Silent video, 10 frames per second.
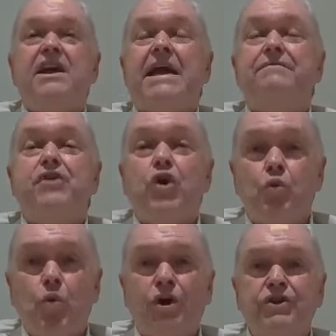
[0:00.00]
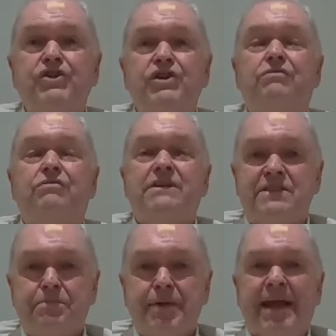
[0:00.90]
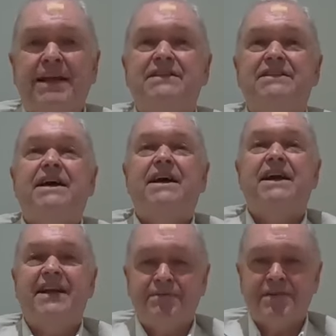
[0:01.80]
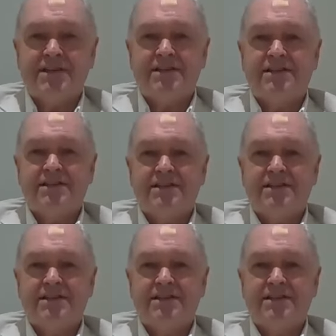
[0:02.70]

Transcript: If you want respect, give it.